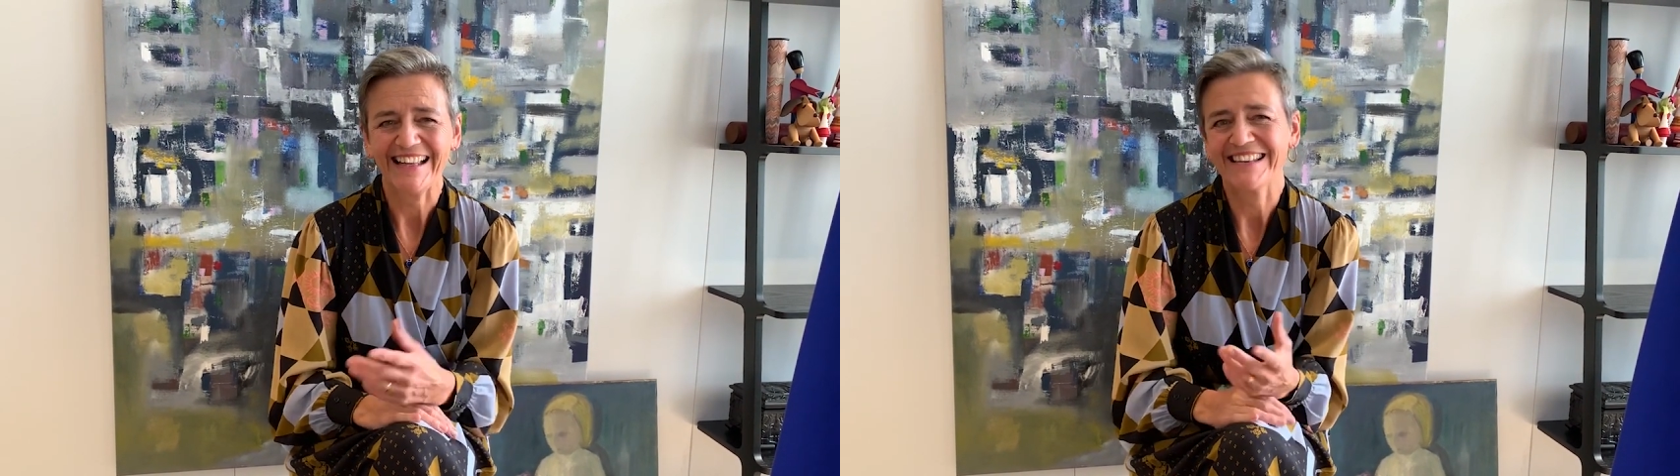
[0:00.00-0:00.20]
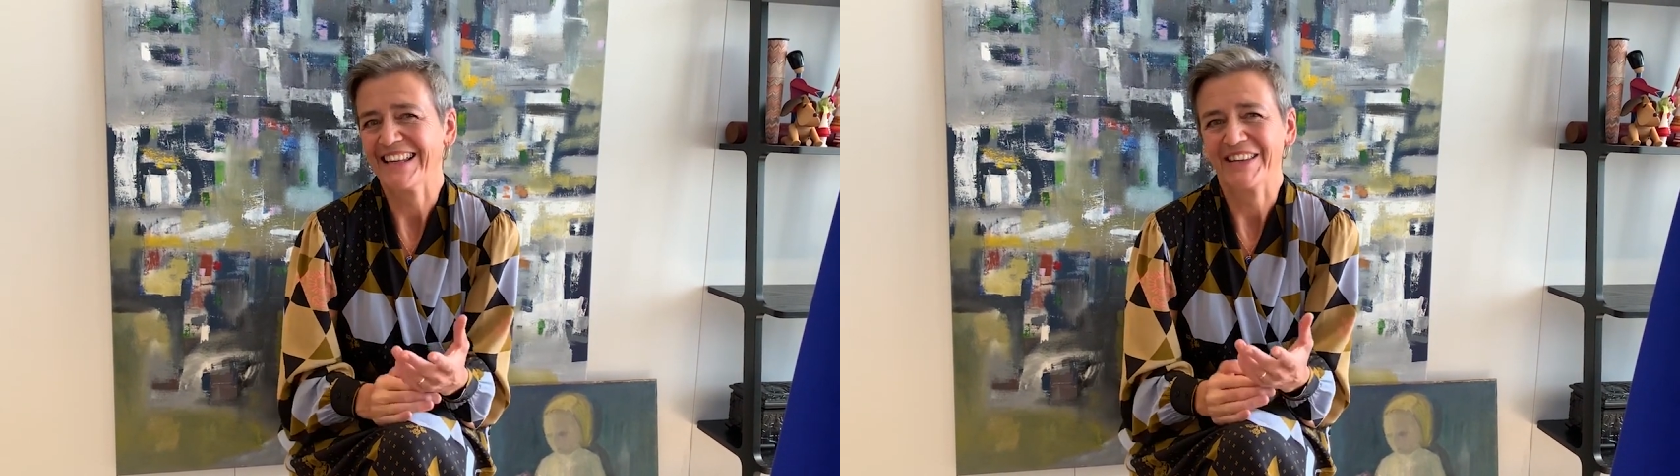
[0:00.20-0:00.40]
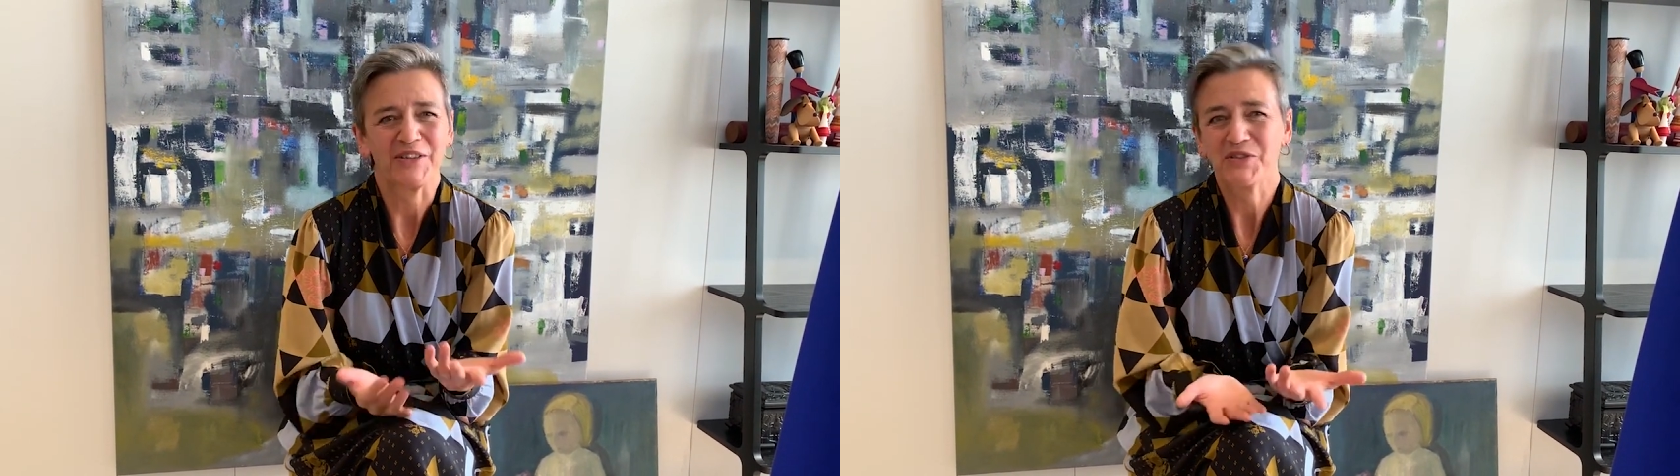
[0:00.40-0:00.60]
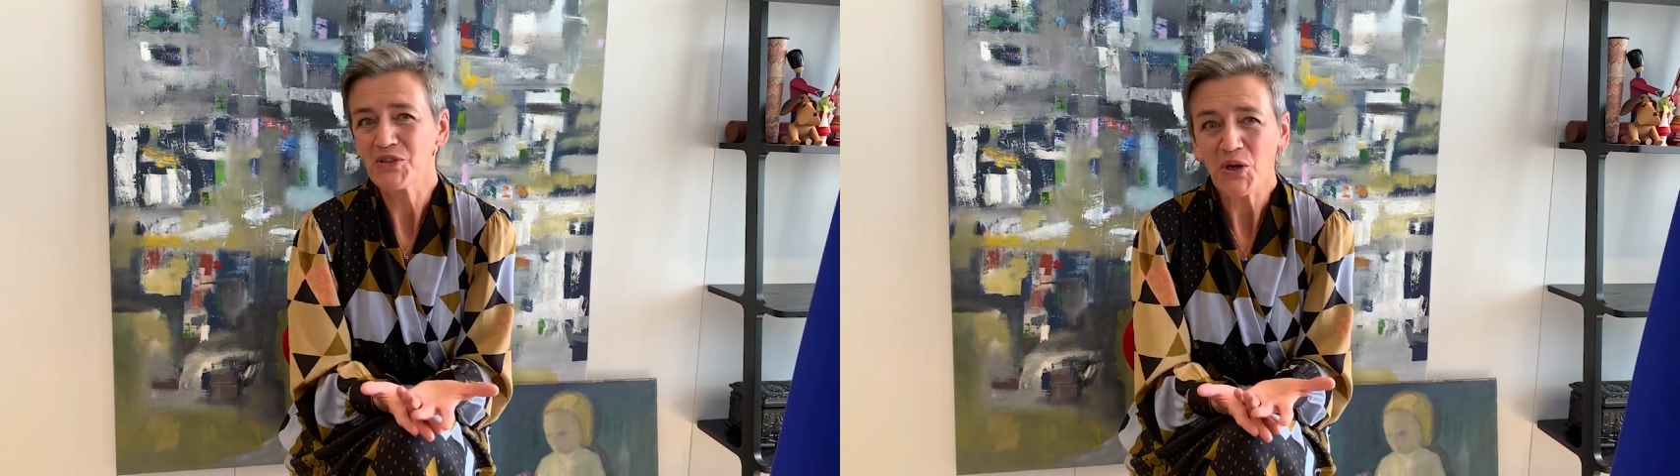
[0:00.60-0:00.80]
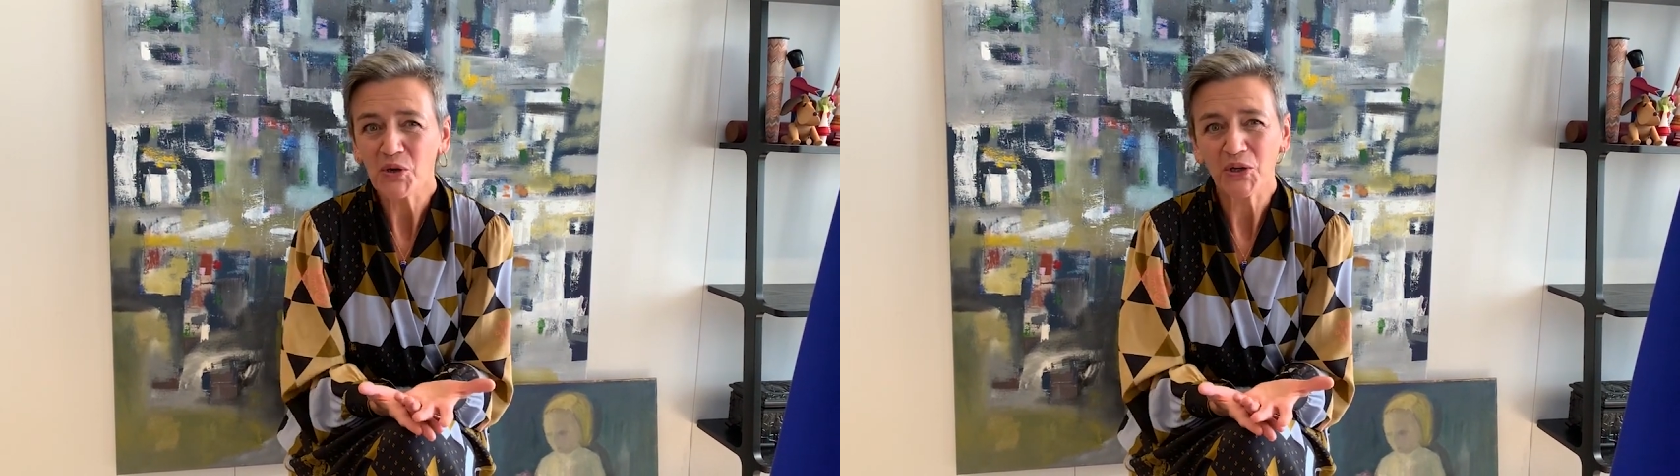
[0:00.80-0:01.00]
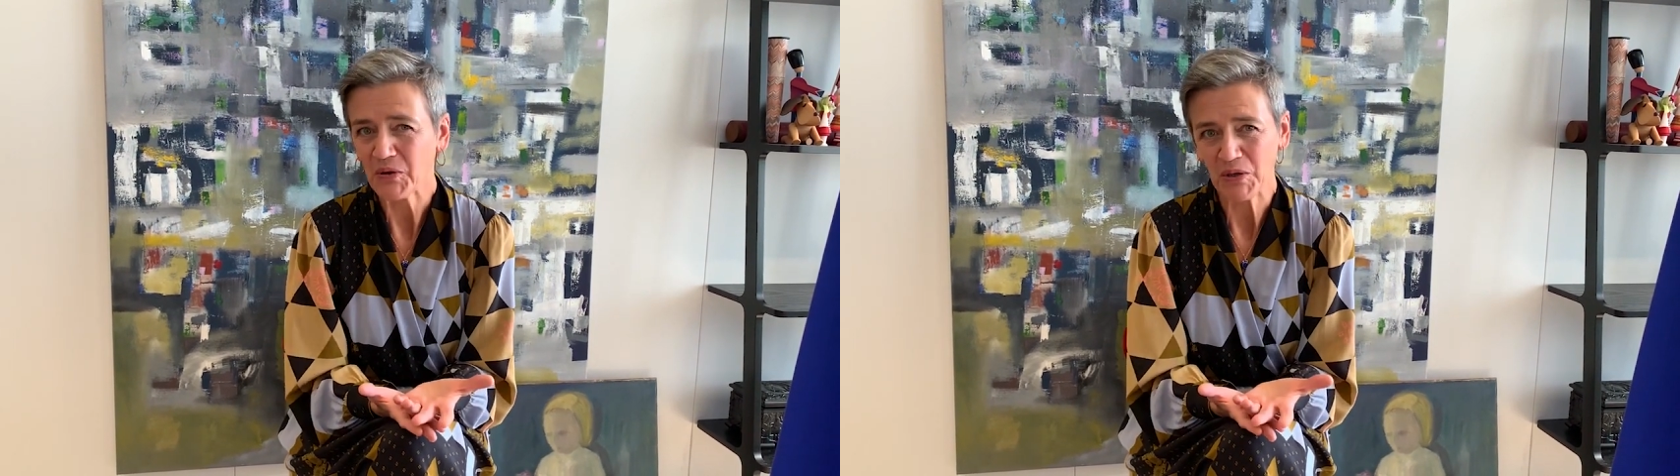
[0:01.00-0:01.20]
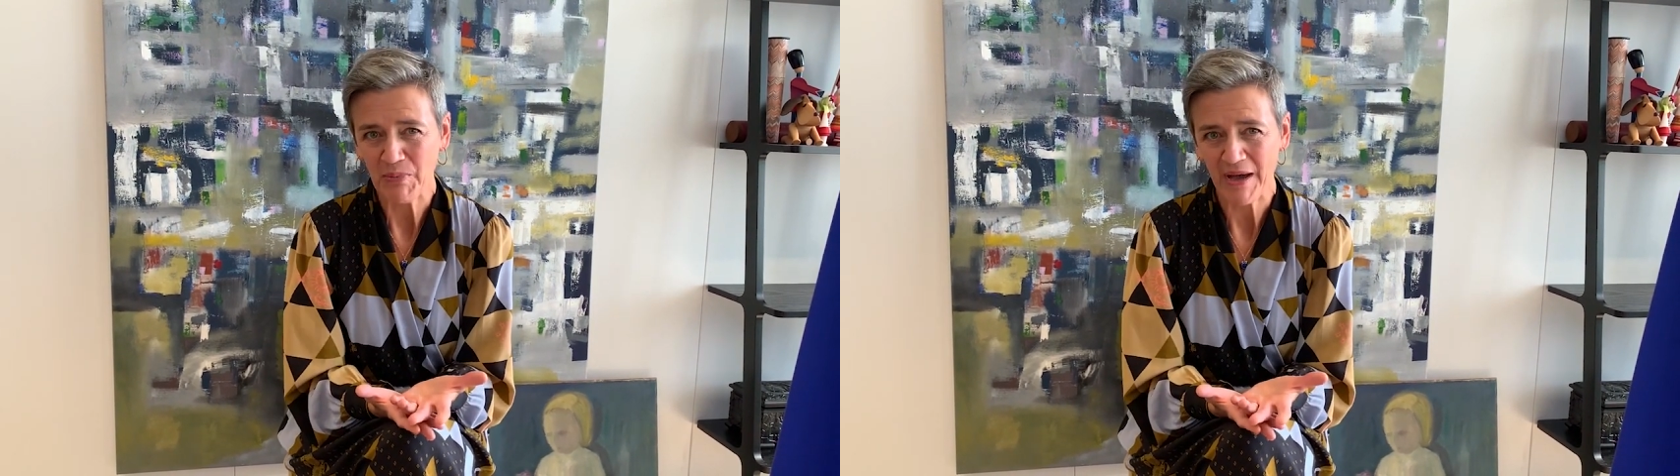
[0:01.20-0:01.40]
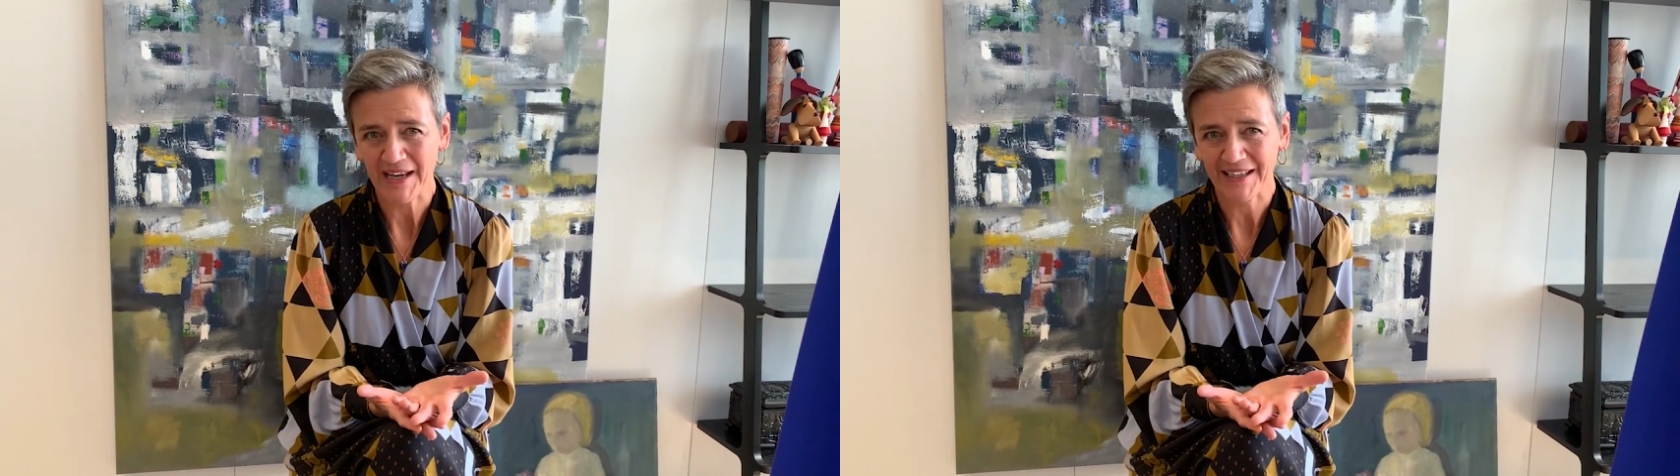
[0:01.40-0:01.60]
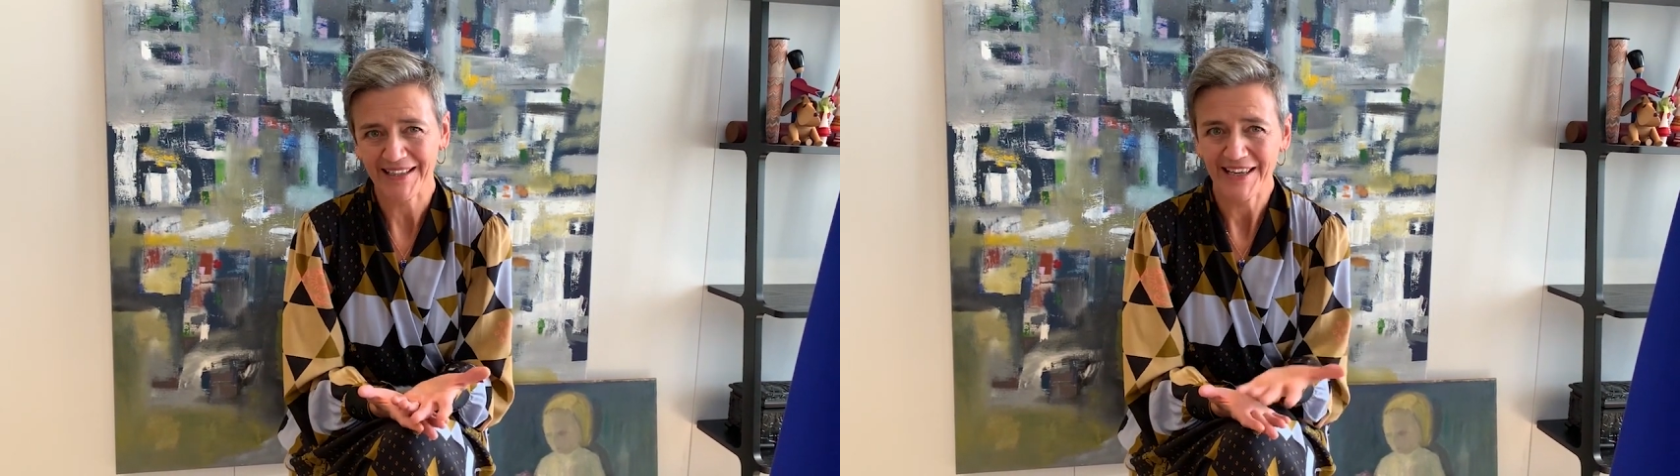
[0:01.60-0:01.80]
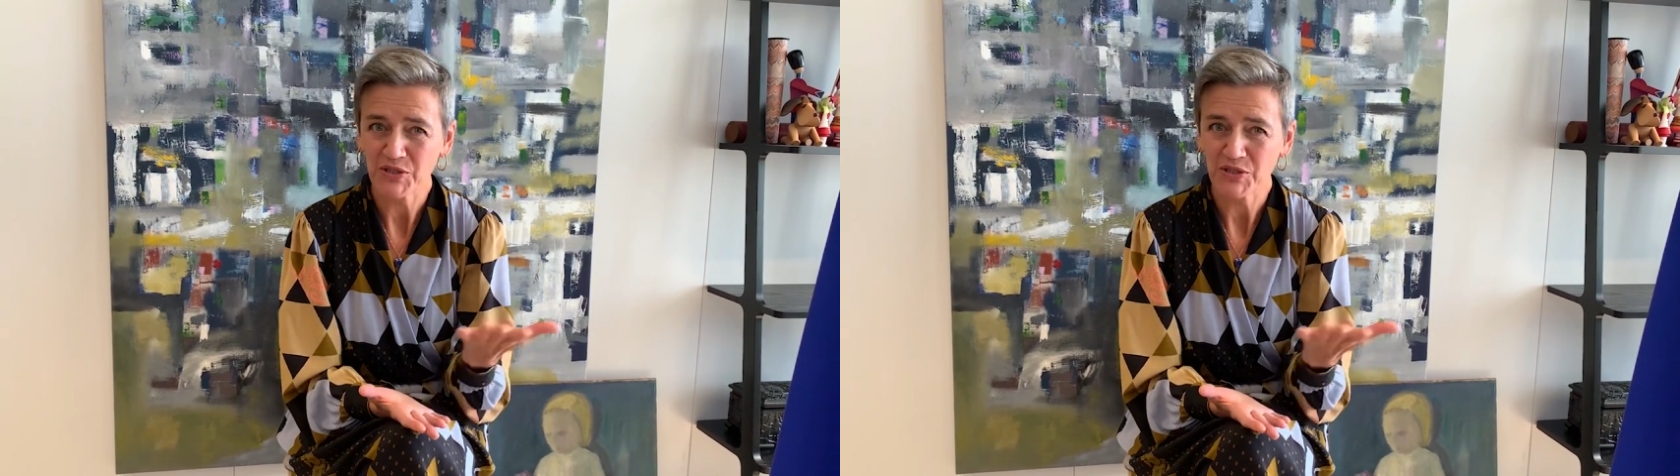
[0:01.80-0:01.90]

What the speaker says: And there's no going back